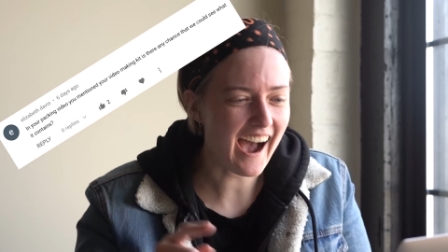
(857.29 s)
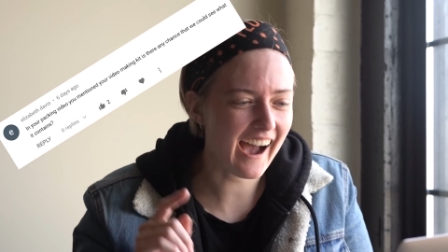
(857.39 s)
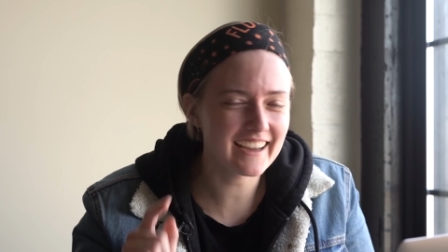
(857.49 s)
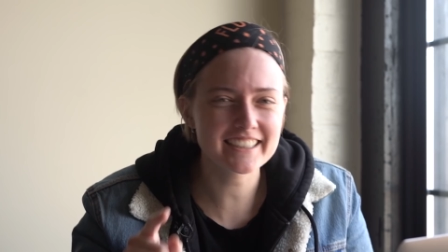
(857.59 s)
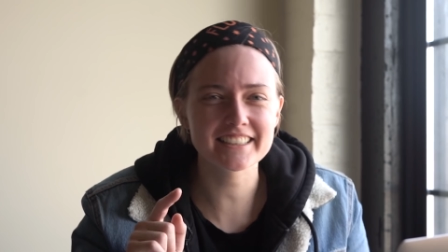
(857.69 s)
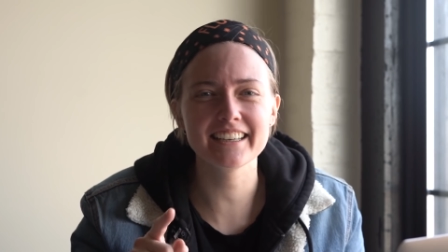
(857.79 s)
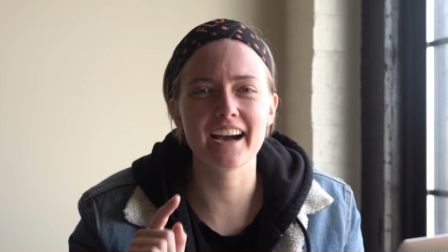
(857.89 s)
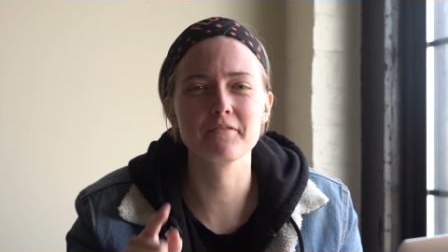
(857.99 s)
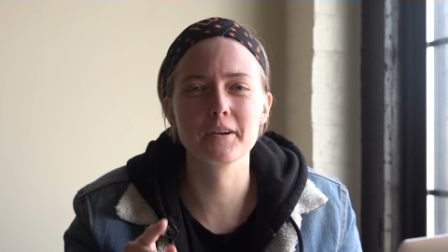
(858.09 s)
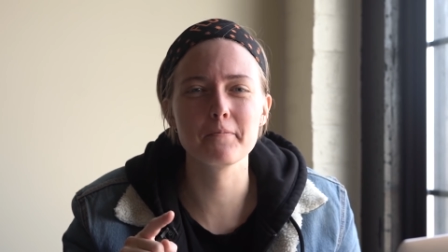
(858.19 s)
I actually,
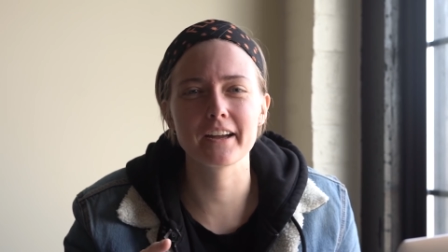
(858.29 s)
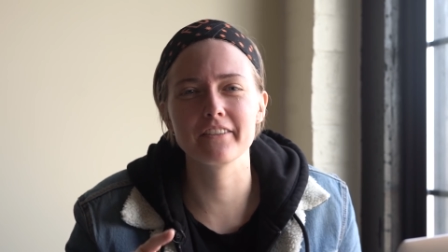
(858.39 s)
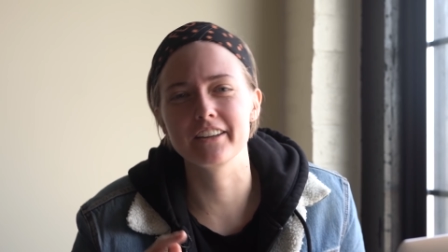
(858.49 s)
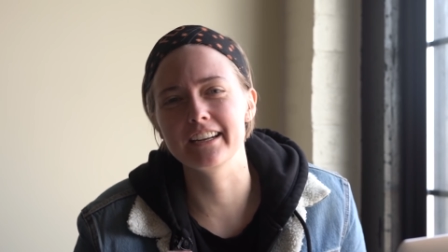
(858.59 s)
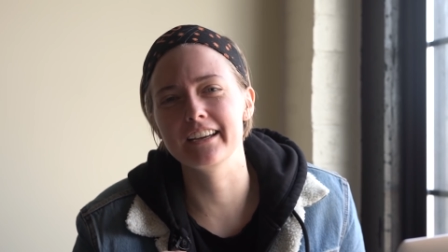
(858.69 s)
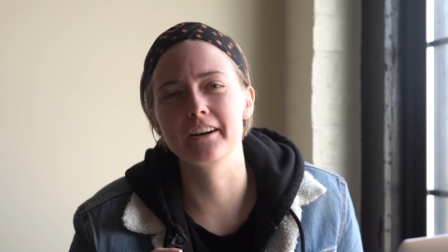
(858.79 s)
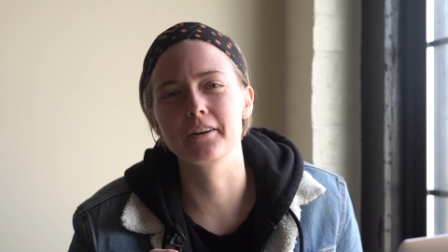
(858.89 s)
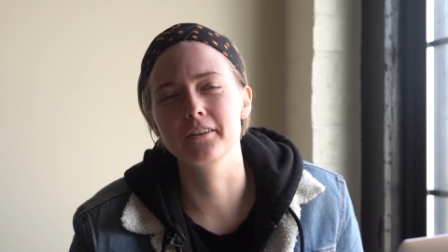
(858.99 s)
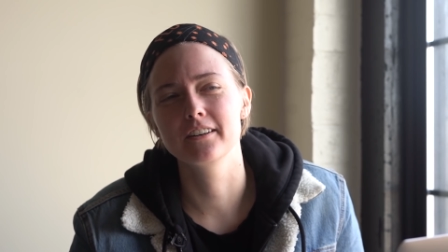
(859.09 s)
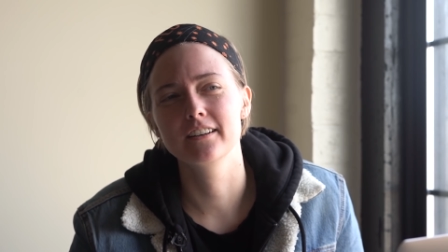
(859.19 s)
I'm gonna make a
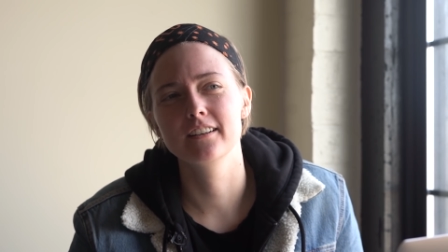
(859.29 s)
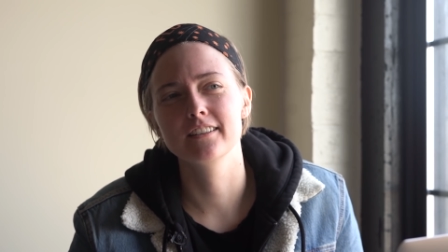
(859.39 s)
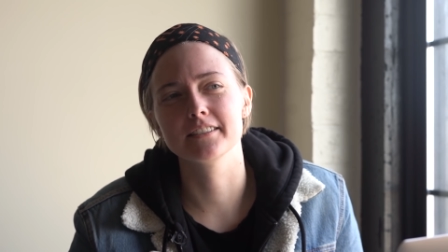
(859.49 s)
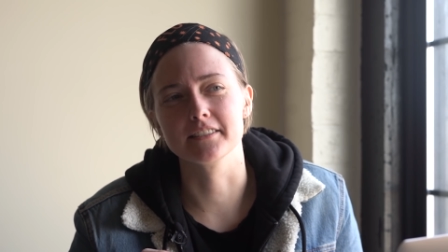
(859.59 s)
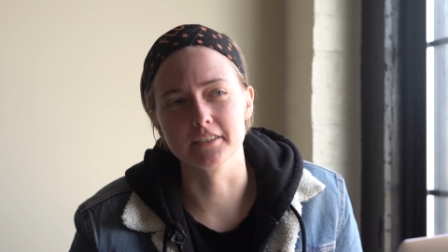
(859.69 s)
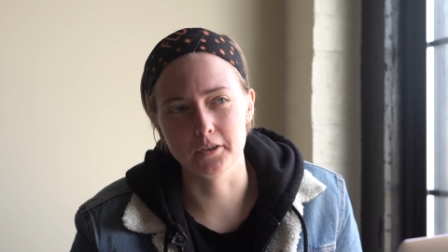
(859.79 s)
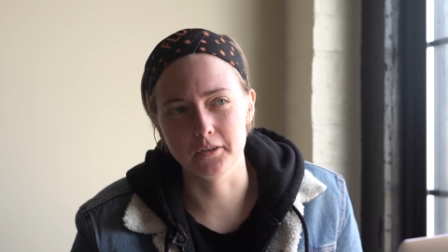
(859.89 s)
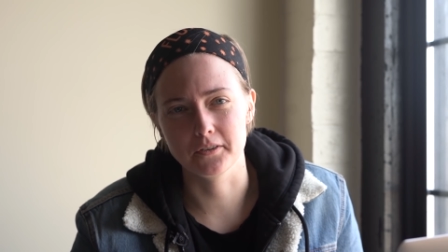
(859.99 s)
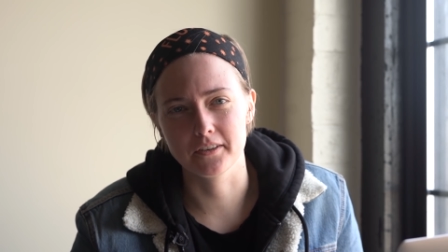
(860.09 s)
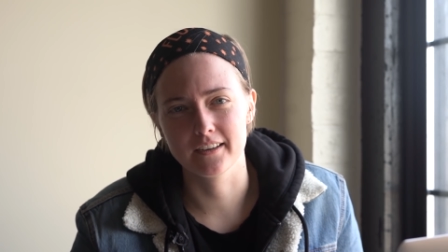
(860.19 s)
video
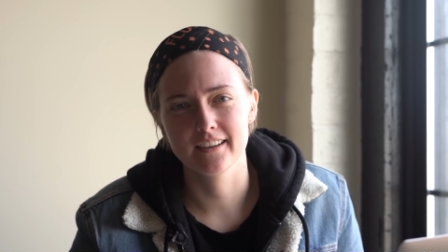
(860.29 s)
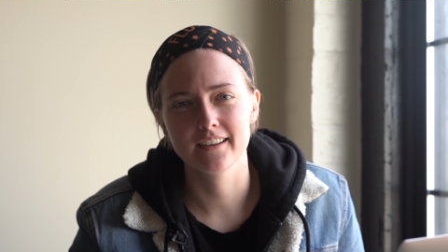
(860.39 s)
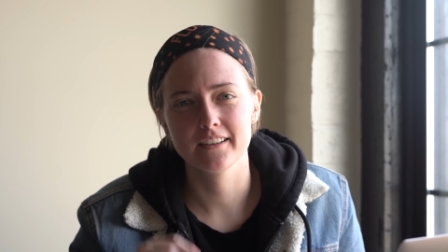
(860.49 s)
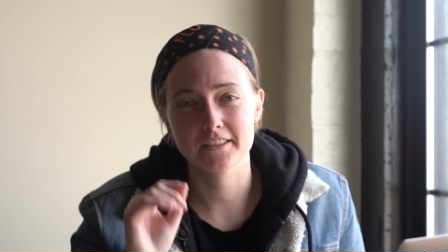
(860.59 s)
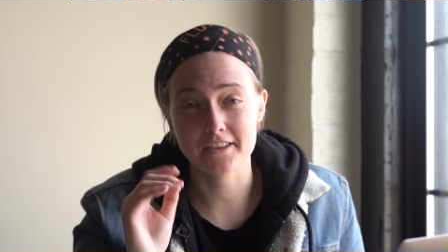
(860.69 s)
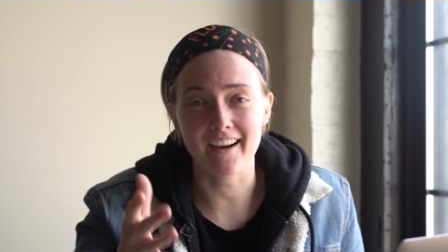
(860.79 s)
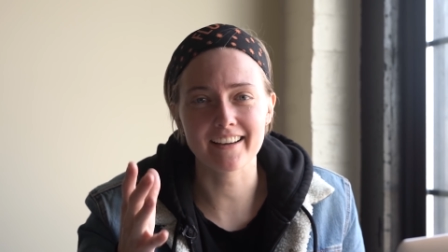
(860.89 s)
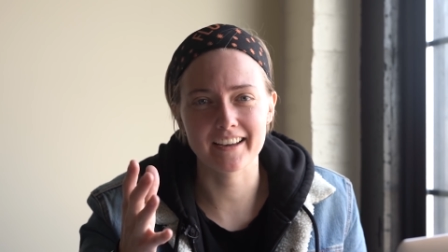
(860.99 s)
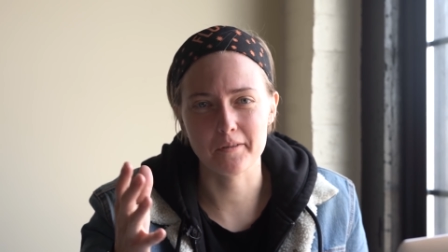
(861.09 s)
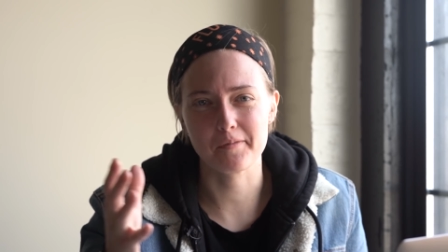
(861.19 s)
soon
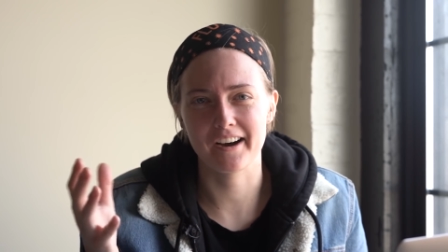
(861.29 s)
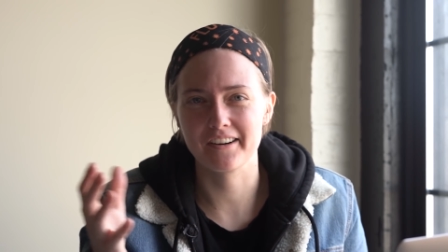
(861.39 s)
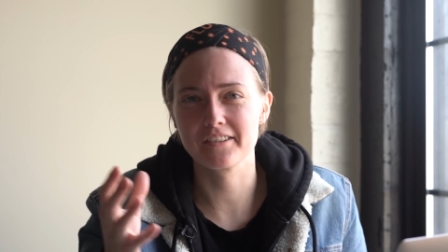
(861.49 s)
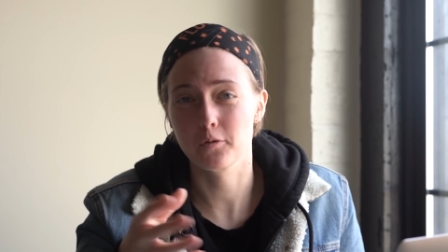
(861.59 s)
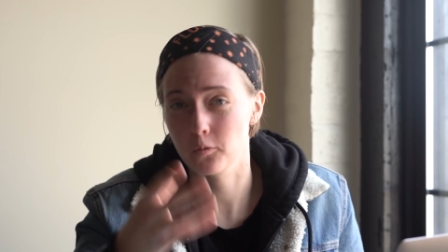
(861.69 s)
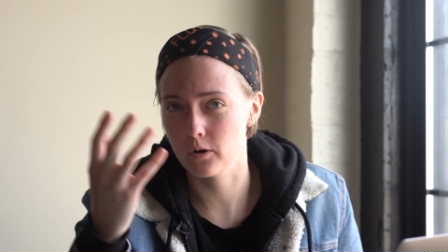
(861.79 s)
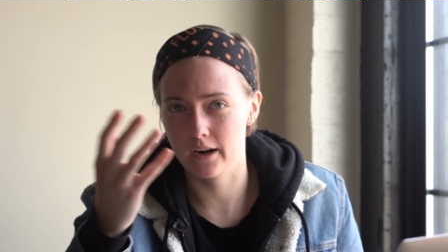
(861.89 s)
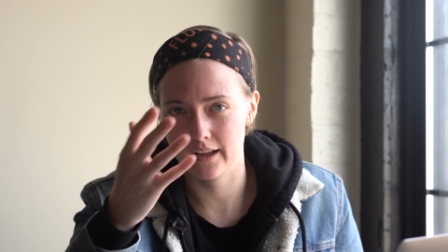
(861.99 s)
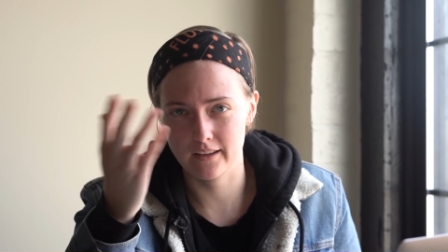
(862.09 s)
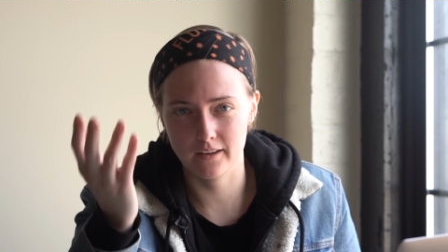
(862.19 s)
talking about
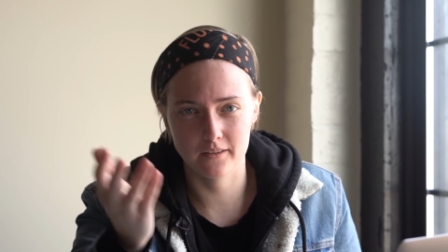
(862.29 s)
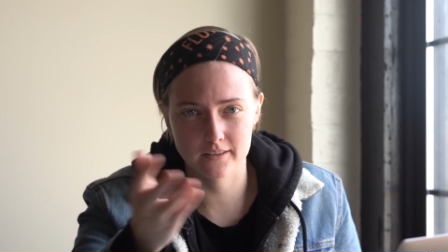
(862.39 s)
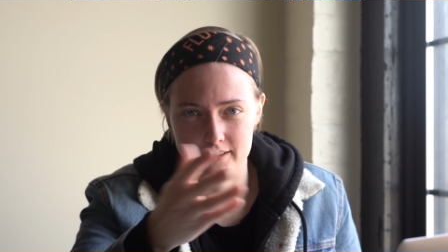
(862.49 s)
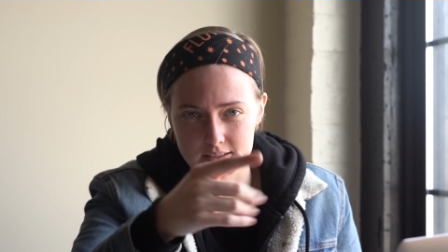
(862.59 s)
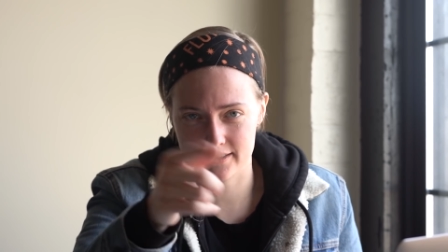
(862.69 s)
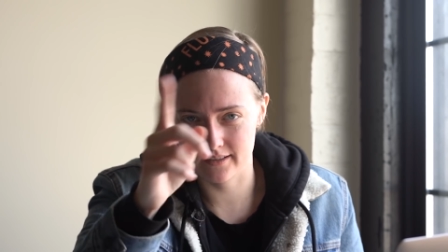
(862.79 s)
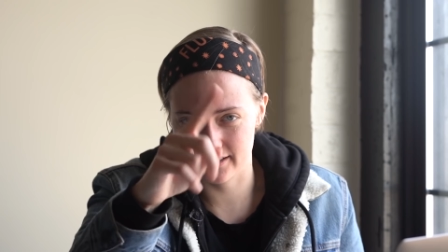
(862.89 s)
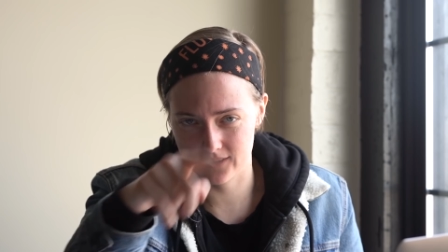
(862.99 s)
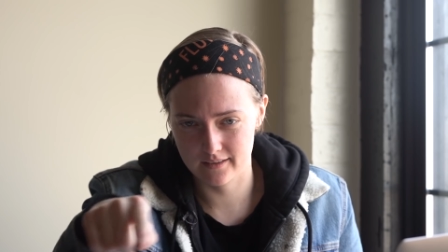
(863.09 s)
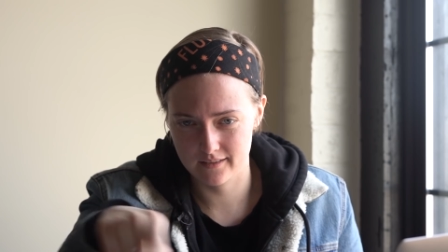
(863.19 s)
what I use
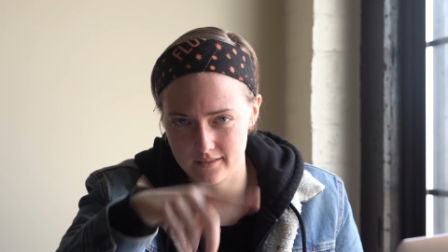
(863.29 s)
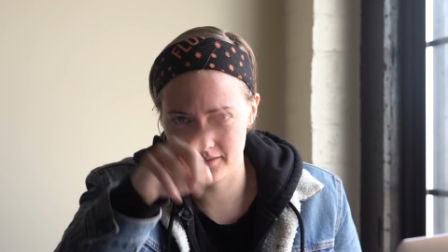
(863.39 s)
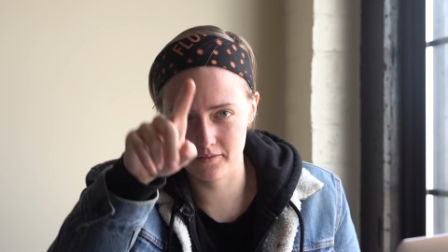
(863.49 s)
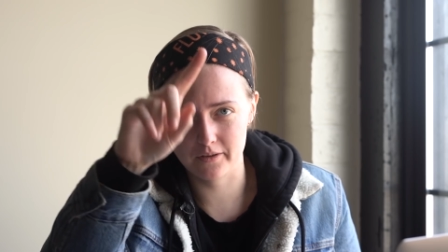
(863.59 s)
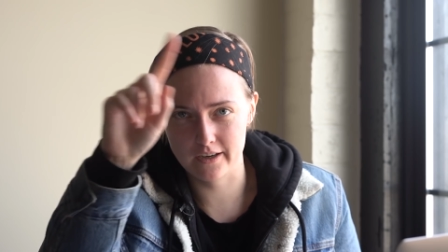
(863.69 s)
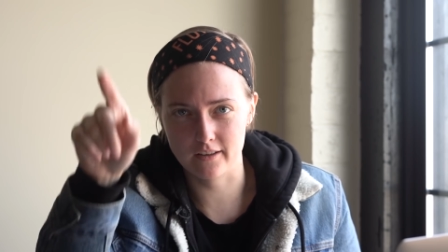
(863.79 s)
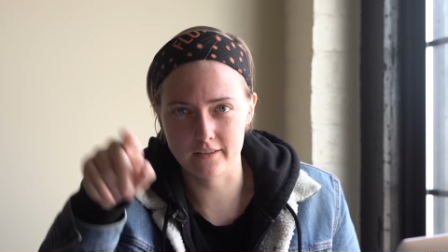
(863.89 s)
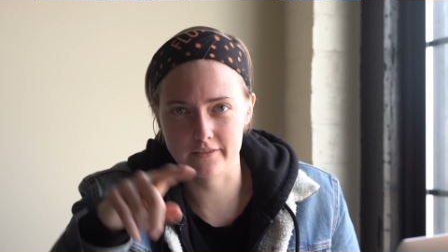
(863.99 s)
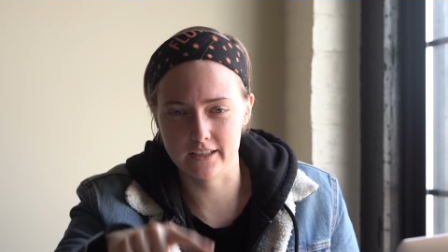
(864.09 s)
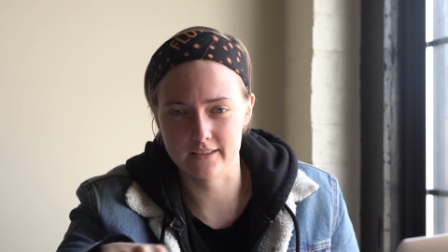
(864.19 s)
to, what
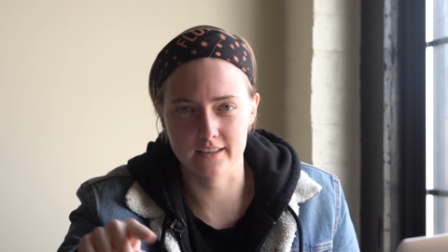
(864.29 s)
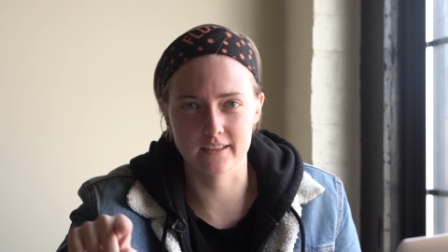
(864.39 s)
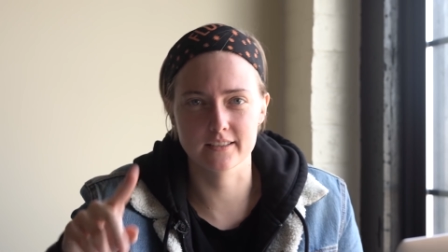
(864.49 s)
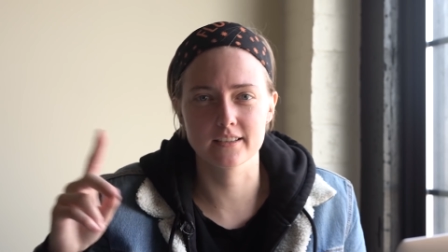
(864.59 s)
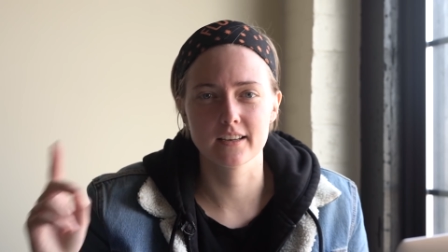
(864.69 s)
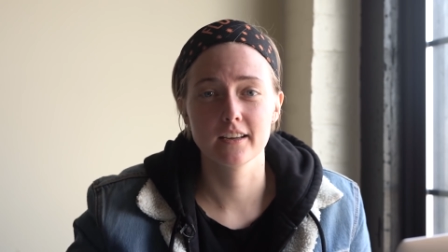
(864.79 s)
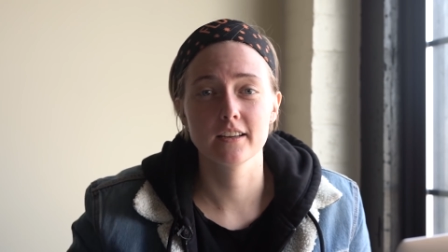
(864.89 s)
all of this is